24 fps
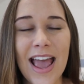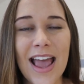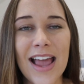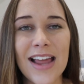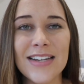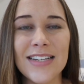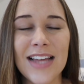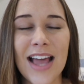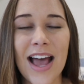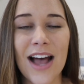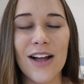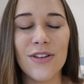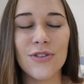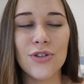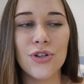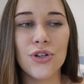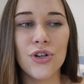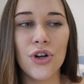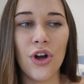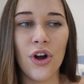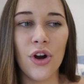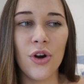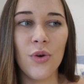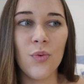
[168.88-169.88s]
and how to
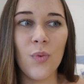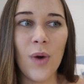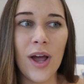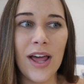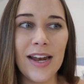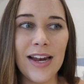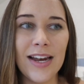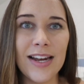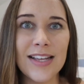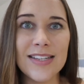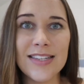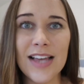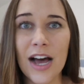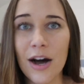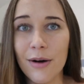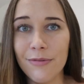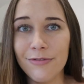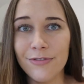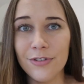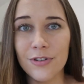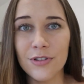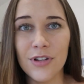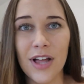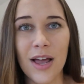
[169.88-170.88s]
know when it is
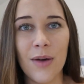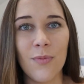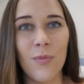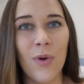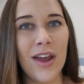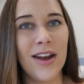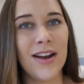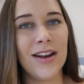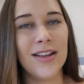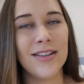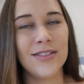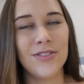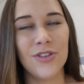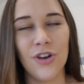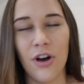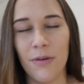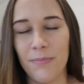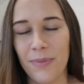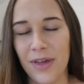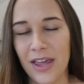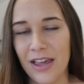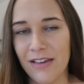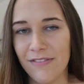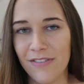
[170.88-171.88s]
helpful and when it is
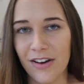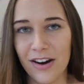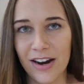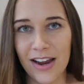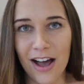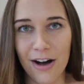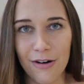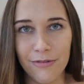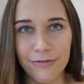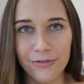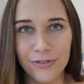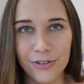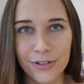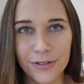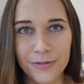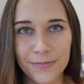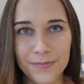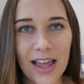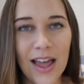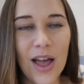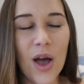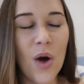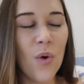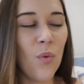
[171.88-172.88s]
not being very
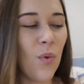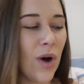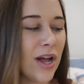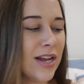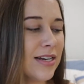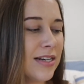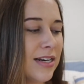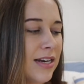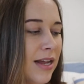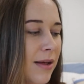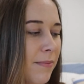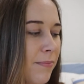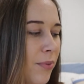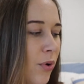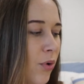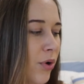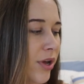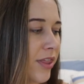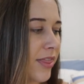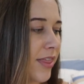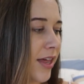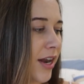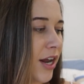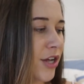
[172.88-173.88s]
helpful. One
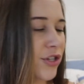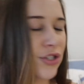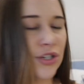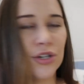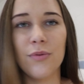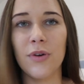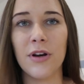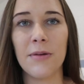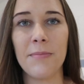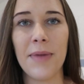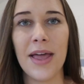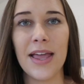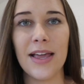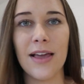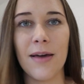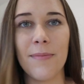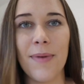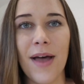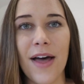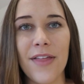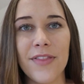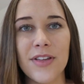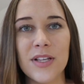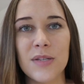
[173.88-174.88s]
point that I do want to make
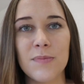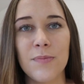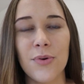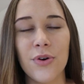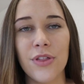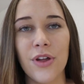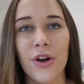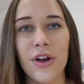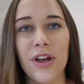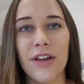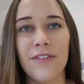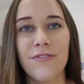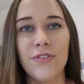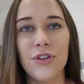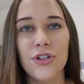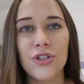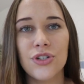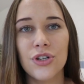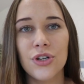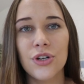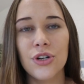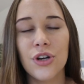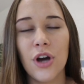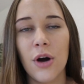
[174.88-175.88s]
about this book though, if you
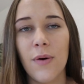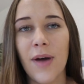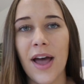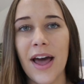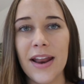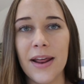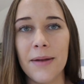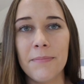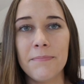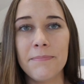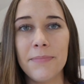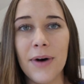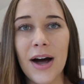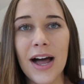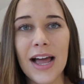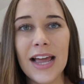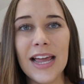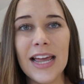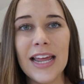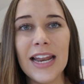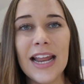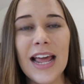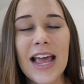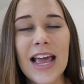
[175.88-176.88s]
do go out and buy
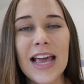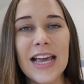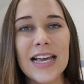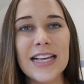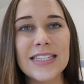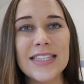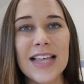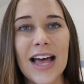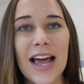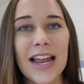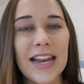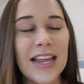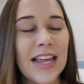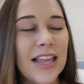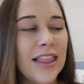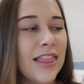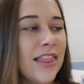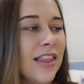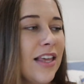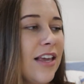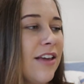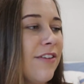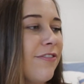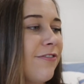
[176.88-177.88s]
it, is that
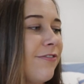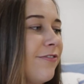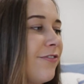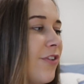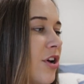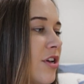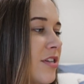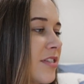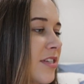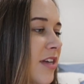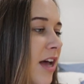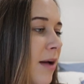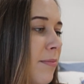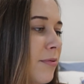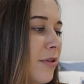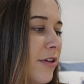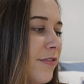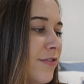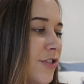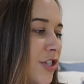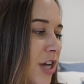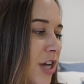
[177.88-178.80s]
in the first couple of